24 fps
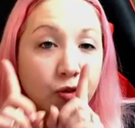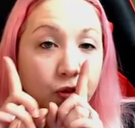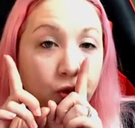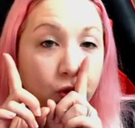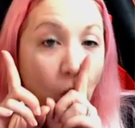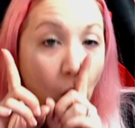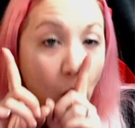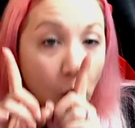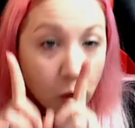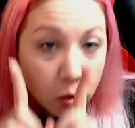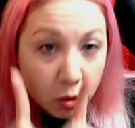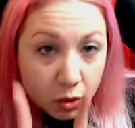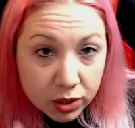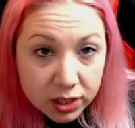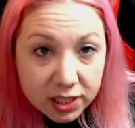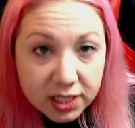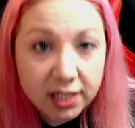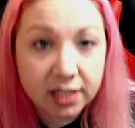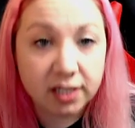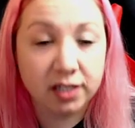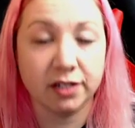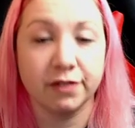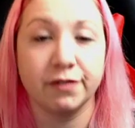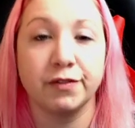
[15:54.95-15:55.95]
those
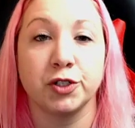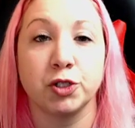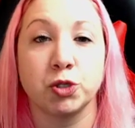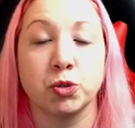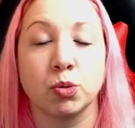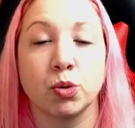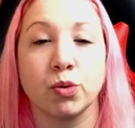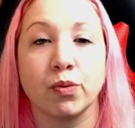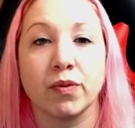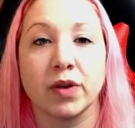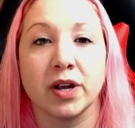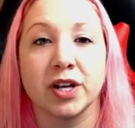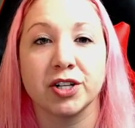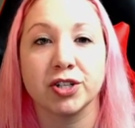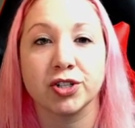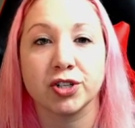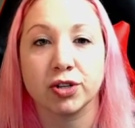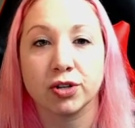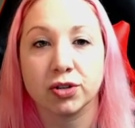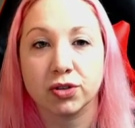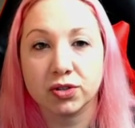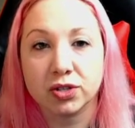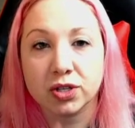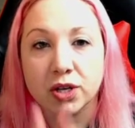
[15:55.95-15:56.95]
individual
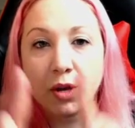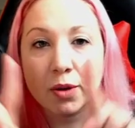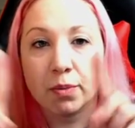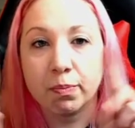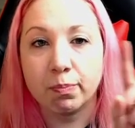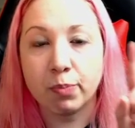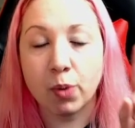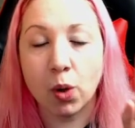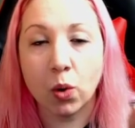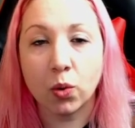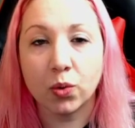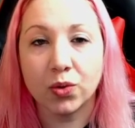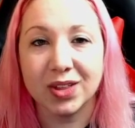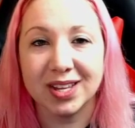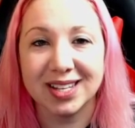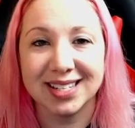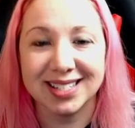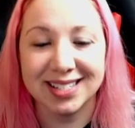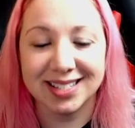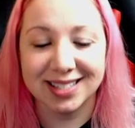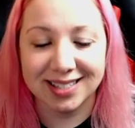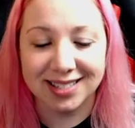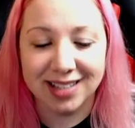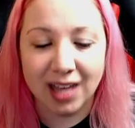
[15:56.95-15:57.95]
Rangers both
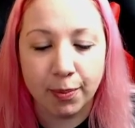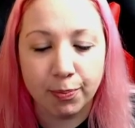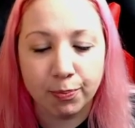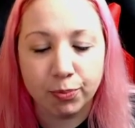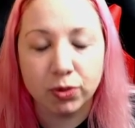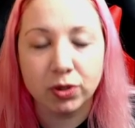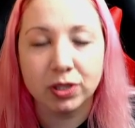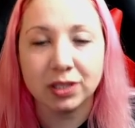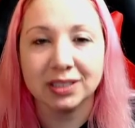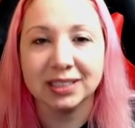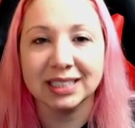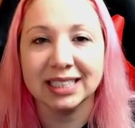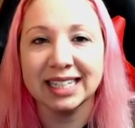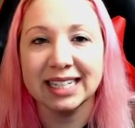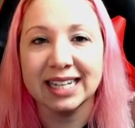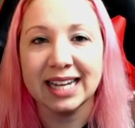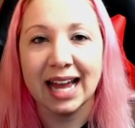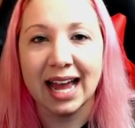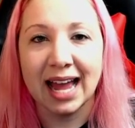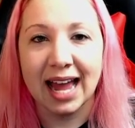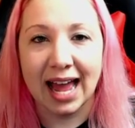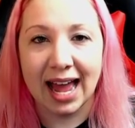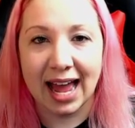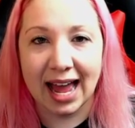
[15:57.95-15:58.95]
separately
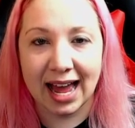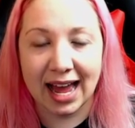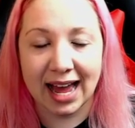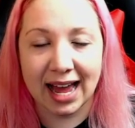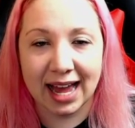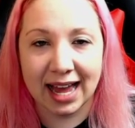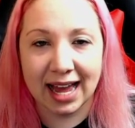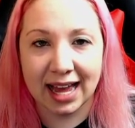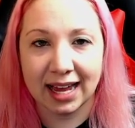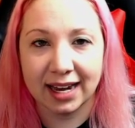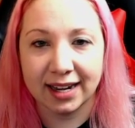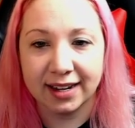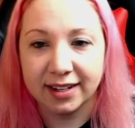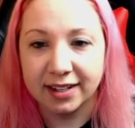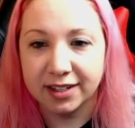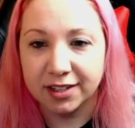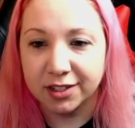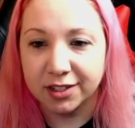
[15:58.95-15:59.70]
had